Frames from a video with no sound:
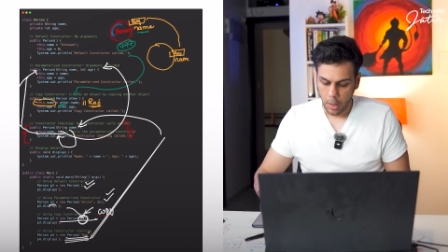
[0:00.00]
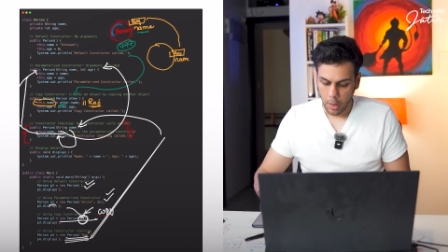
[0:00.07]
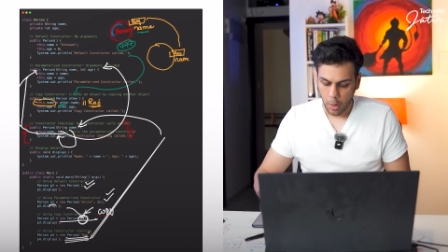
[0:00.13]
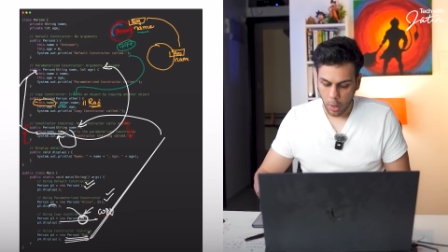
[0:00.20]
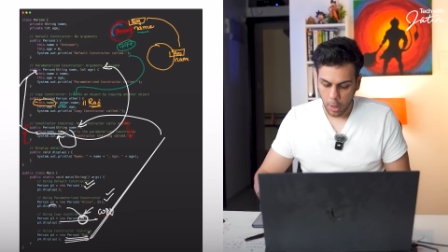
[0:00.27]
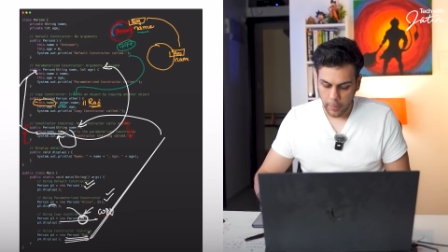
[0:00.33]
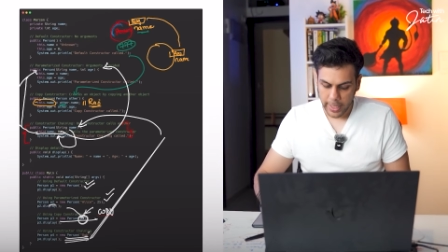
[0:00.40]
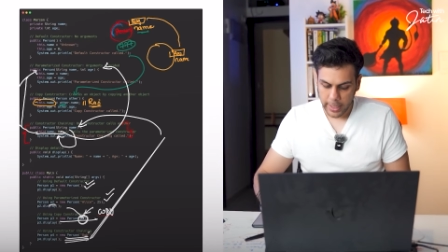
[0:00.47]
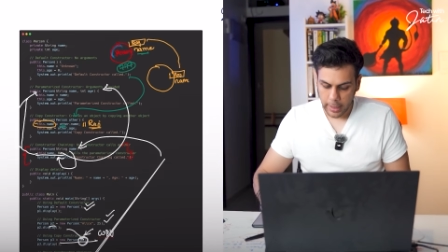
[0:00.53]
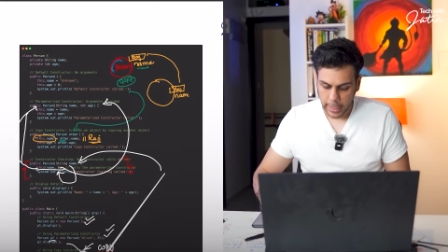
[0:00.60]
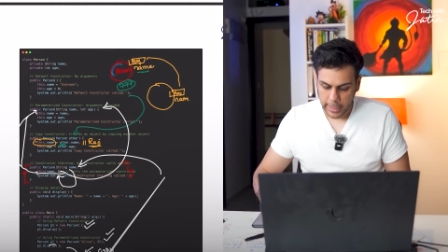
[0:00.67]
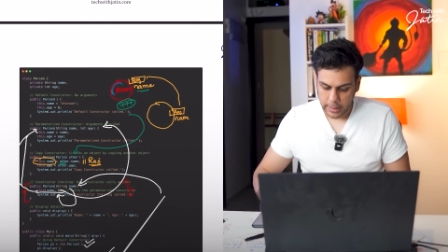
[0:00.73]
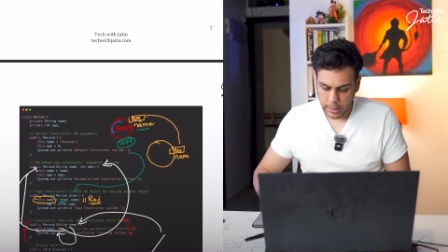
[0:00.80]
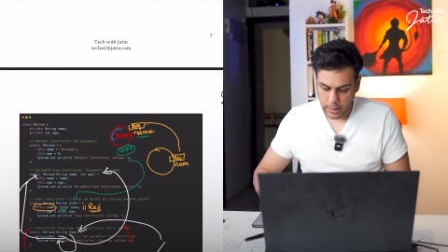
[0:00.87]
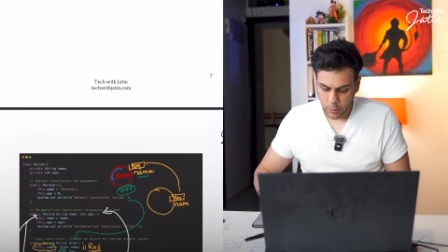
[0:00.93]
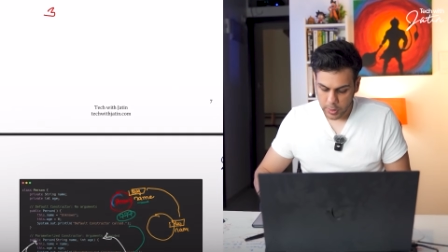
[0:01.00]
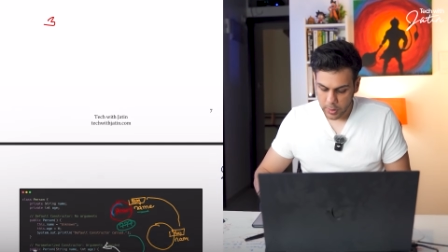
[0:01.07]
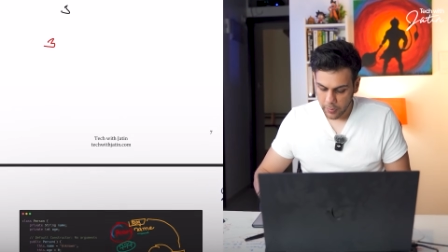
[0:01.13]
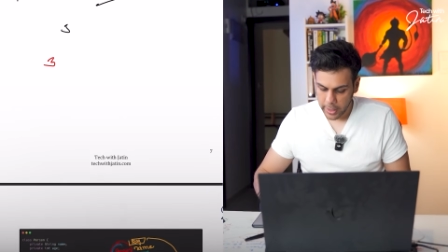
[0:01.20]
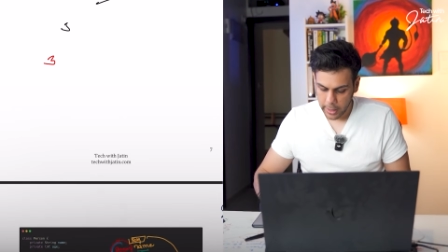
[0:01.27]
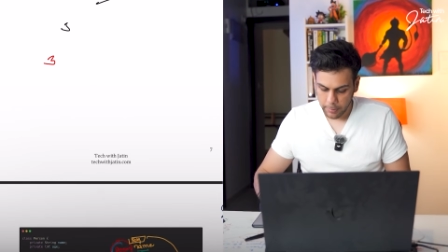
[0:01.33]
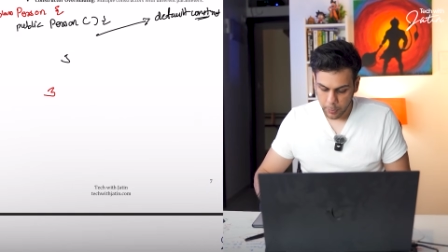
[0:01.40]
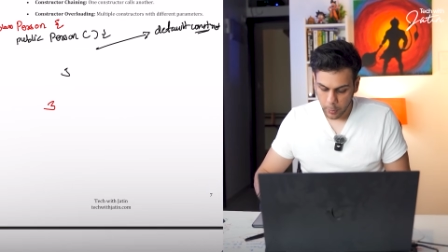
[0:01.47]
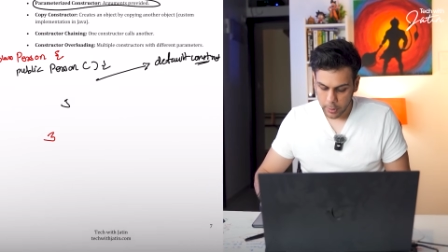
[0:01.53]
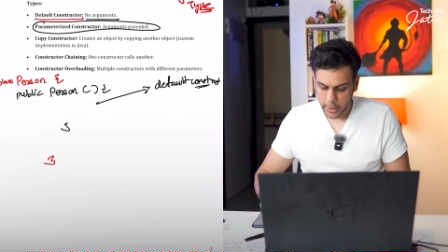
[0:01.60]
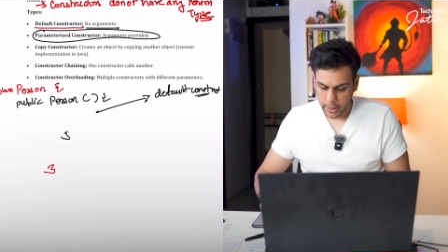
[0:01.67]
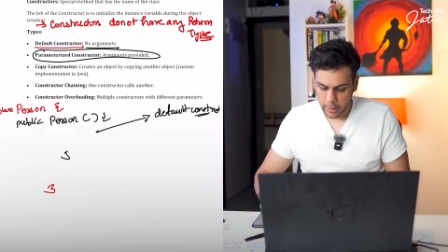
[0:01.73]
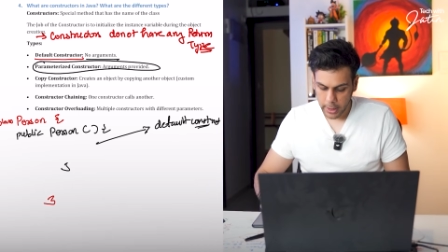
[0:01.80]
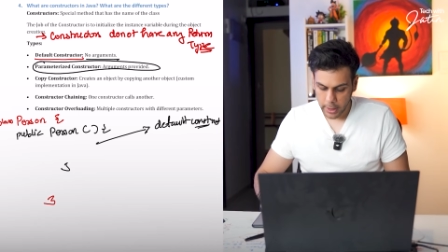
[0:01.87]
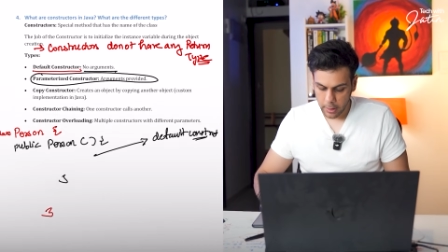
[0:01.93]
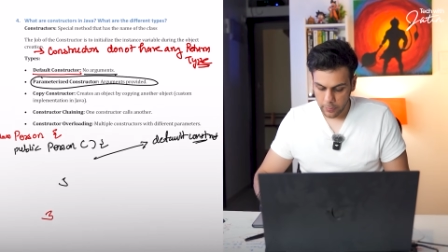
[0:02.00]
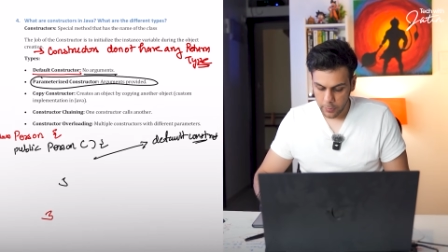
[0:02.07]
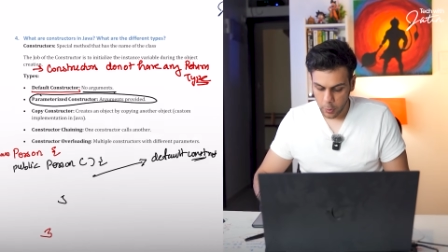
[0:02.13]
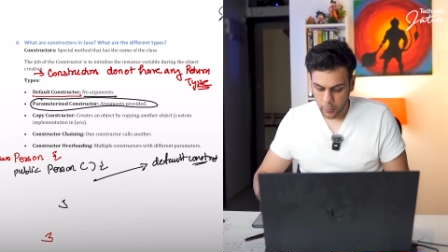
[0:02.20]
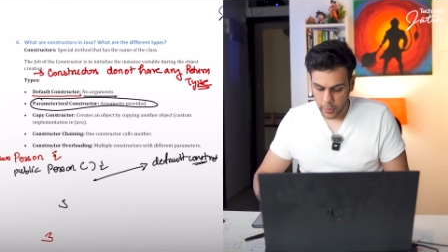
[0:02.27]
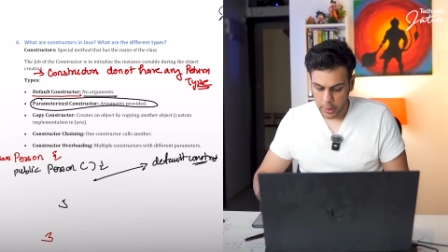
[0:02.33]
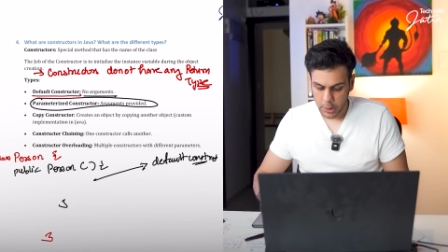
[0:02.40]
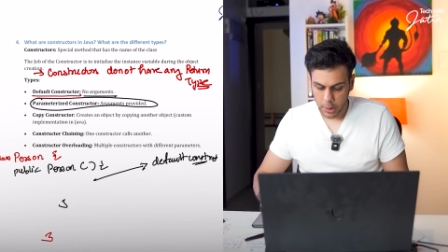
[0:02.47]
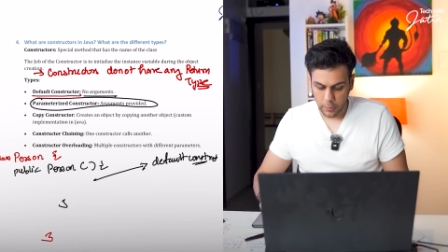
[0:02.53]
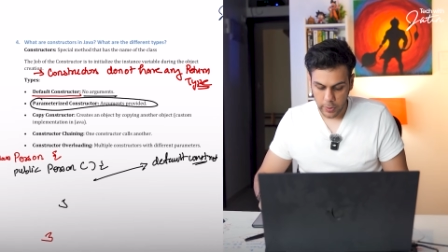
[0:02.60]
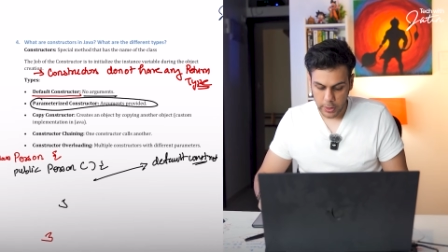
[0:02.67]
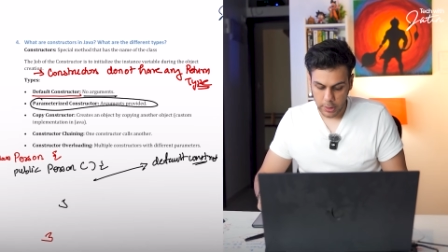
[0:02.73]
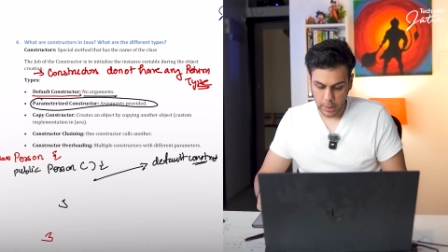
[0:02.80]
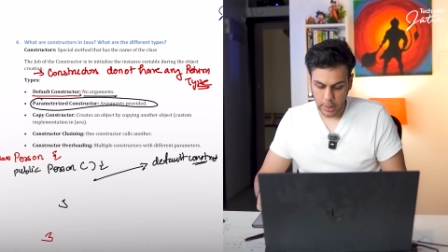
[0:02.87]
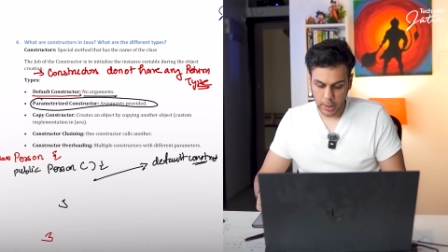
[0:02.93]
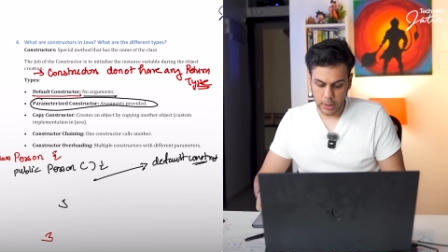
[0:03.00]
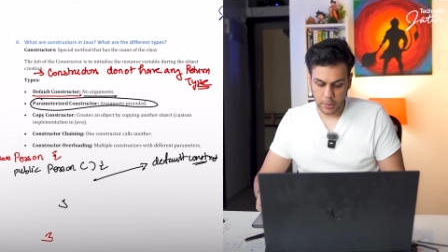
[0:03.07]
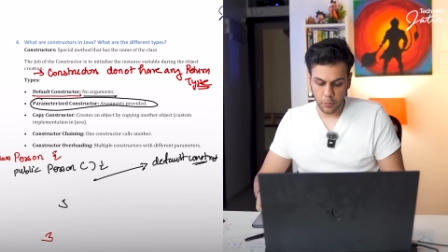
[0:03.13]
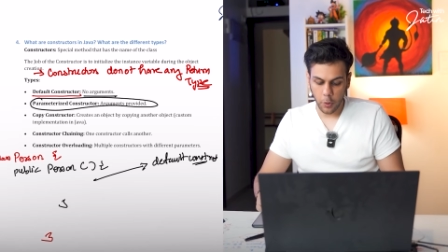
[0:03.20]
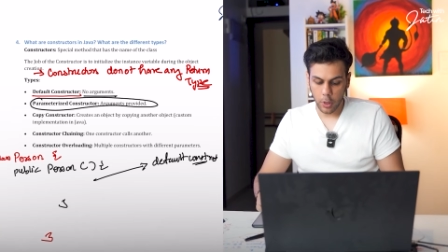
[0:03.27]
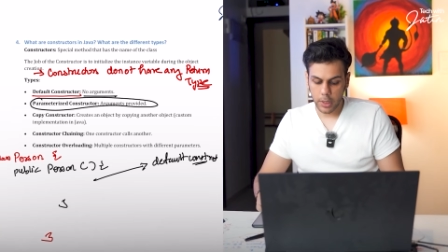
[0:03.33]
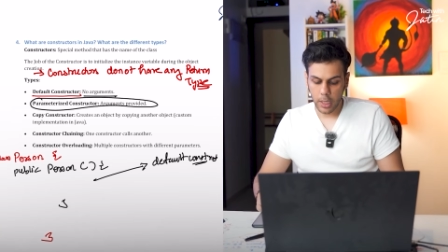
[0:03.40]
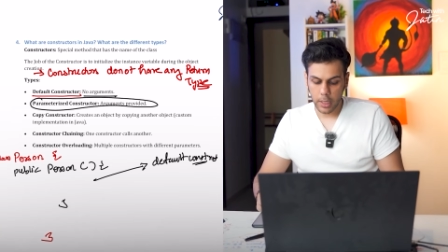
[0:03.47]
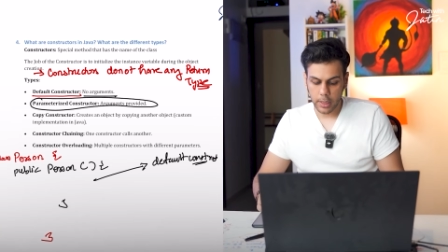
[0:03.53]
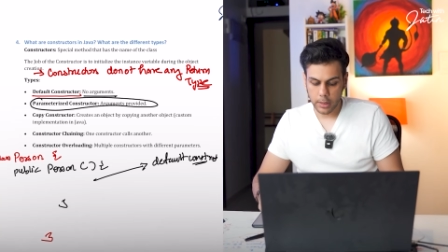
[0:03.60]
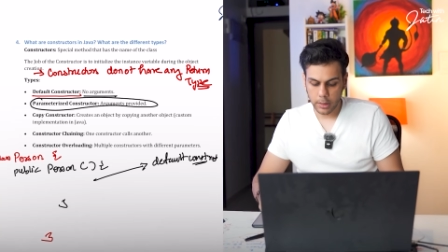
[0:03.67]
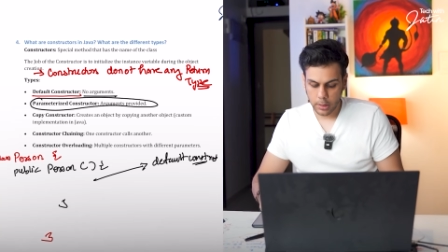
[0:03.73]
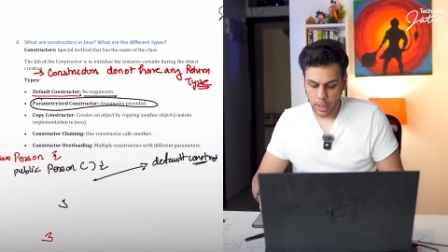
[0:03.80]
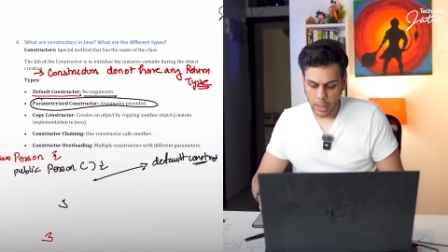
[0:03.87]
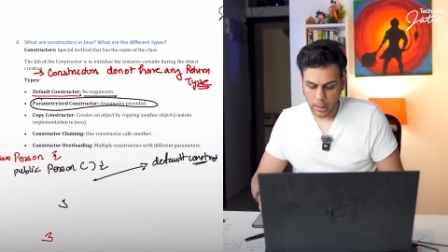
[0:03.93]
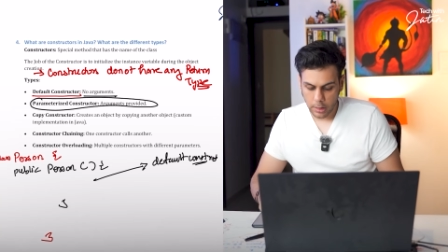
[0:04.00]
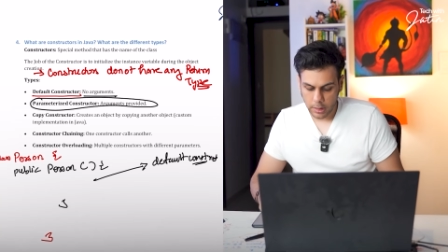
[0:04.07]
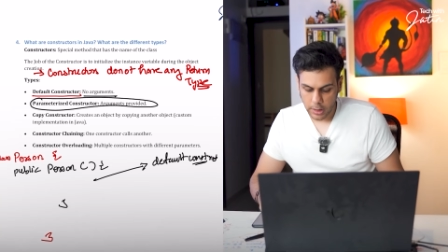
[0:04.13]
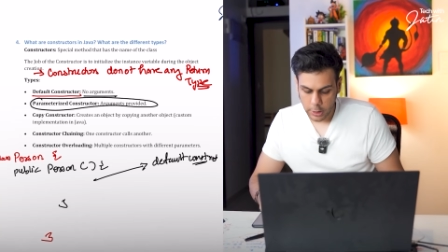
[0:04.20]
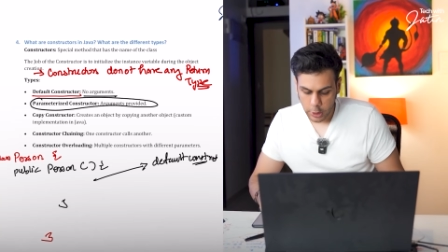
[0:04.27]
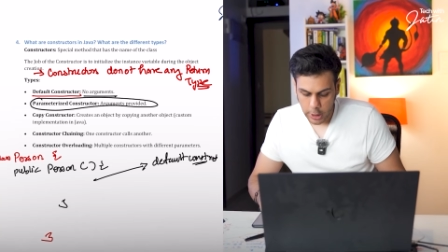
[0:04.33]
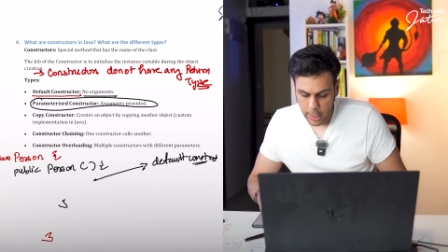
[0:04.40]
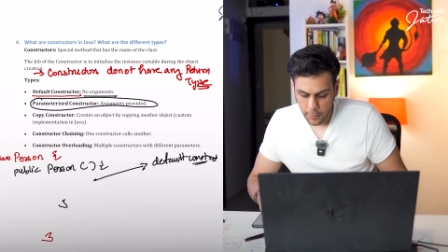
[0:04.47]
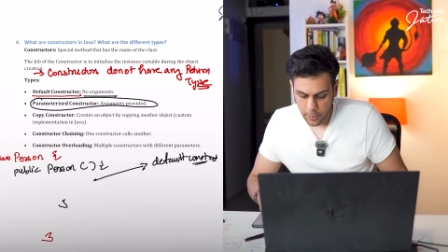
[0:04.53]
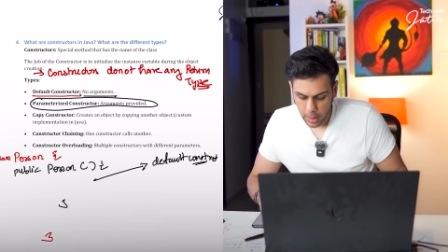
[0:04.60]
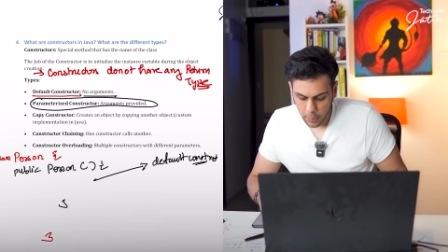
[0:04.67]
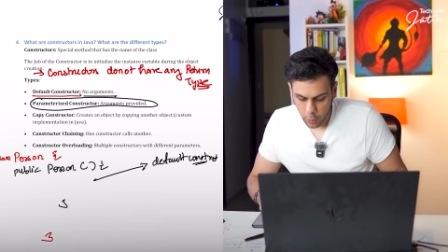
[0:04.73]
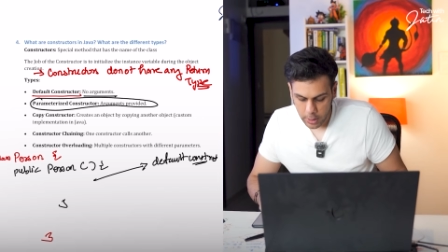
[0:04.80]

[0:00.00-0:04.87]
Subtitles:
All right, guys, this was a very important interview question, which is what are constructors in Java?